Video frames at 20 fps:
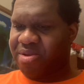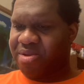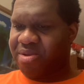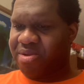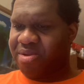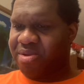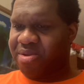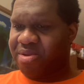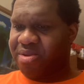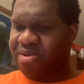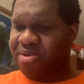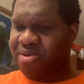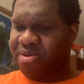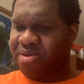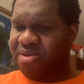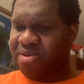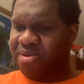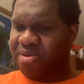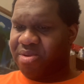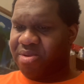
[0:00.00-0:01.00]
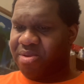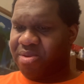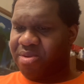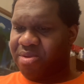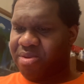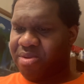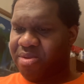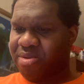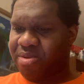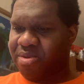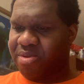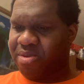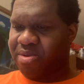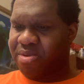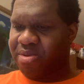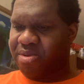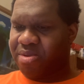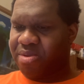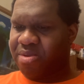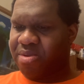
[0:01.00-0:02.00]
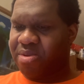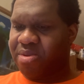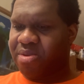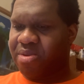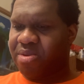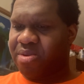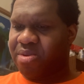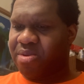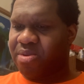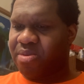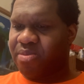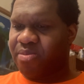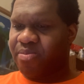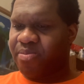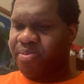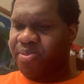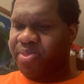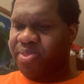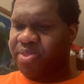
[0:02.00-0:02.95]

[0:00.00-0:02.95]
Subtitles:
(no one is talking)